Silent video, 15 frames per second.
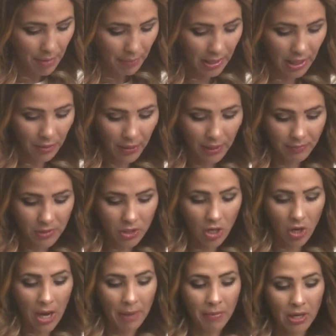But anyway, so
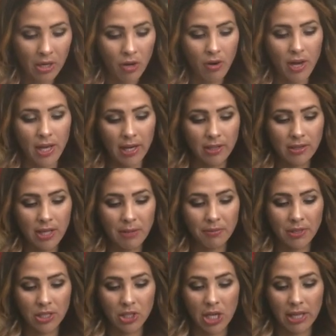I'm gonna go ahead and
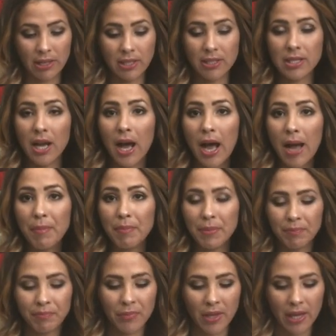top stitch at the top,